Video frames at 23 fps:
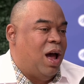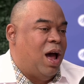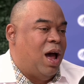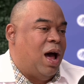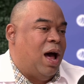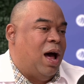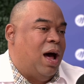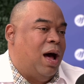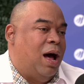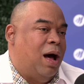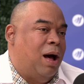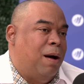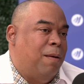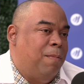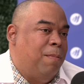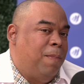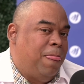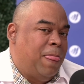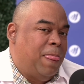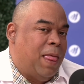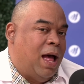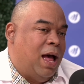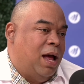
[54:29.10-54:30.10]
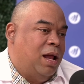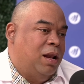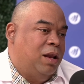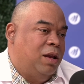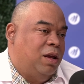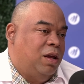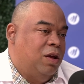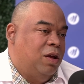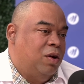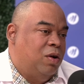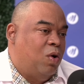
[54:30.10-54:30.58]
and
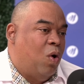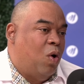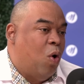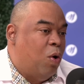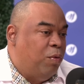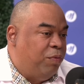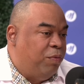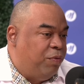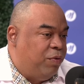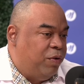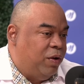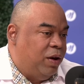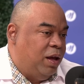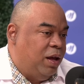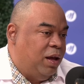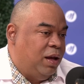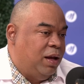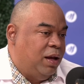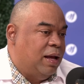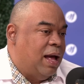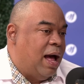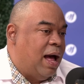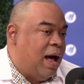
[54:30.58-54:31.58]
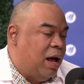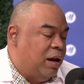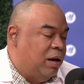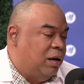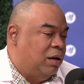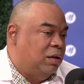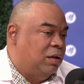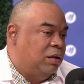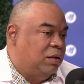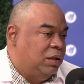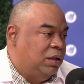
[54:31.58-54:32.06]
hopefully
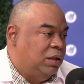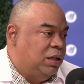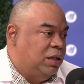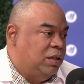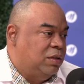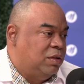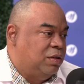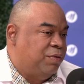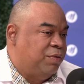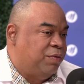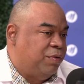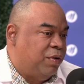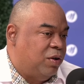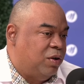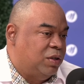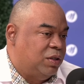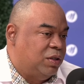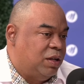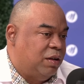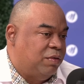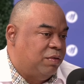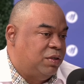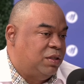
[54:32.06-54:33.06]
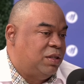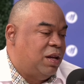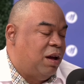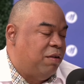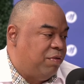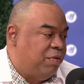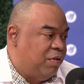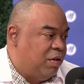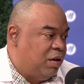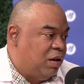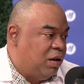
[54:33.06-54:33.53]
Ghana is the first of
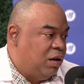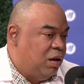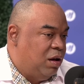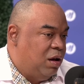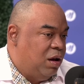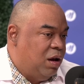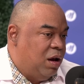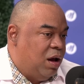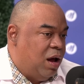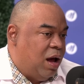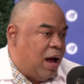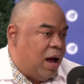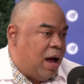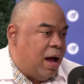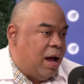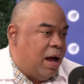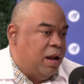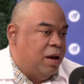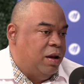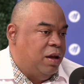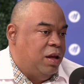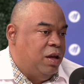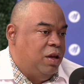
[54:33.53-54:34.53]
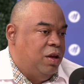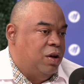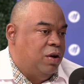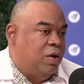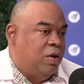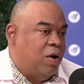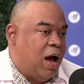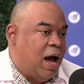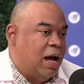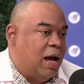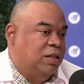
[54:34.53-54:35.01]
several. And
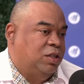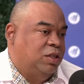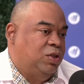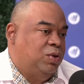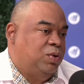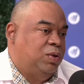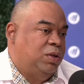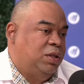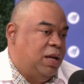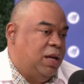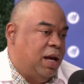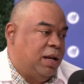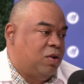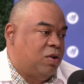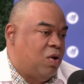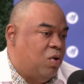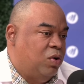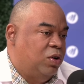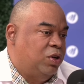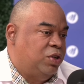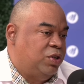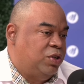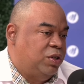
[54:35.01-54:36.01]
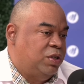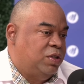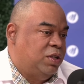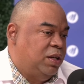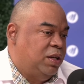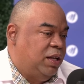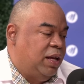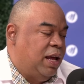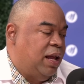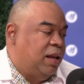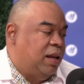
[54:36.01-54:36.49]
as you get countries and
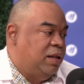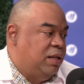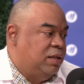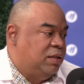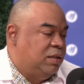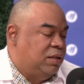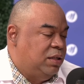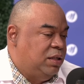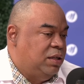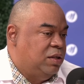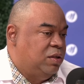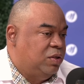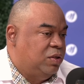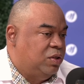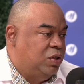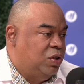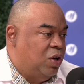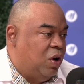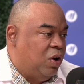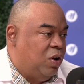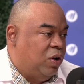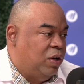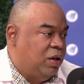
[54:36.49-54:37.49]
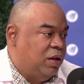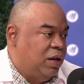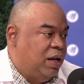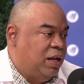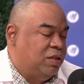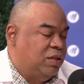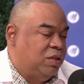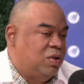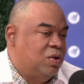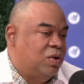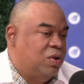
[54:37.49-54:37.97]
get these deals done,
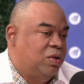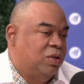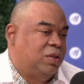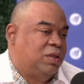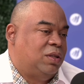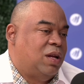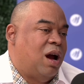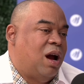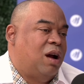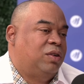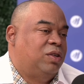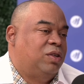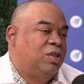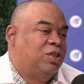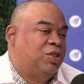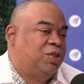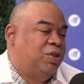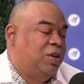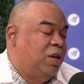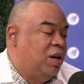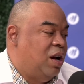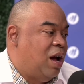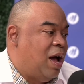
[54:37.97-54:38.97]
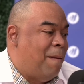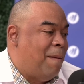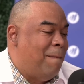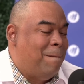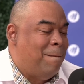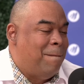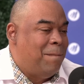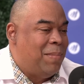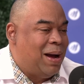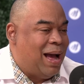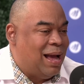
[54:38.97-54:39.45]
it's gonna start to trigger a
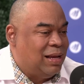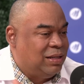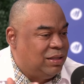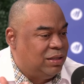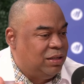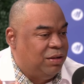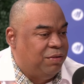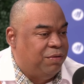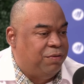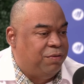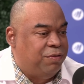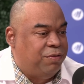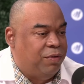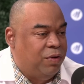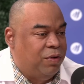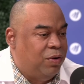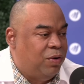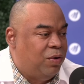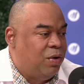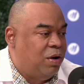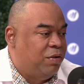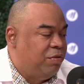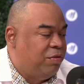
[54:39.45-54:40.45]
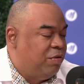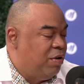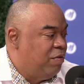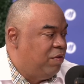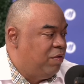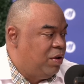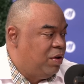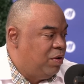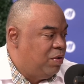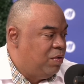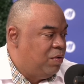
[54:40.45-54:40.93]
massive flow of
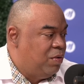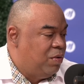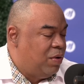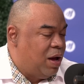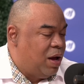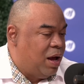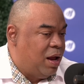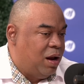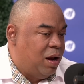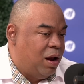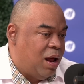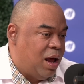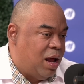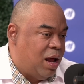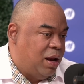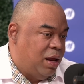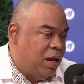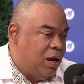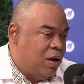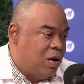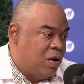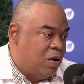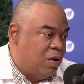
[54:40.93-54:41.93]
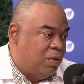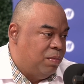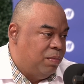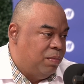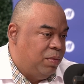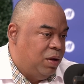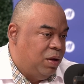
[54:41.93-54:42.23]
revenue and income,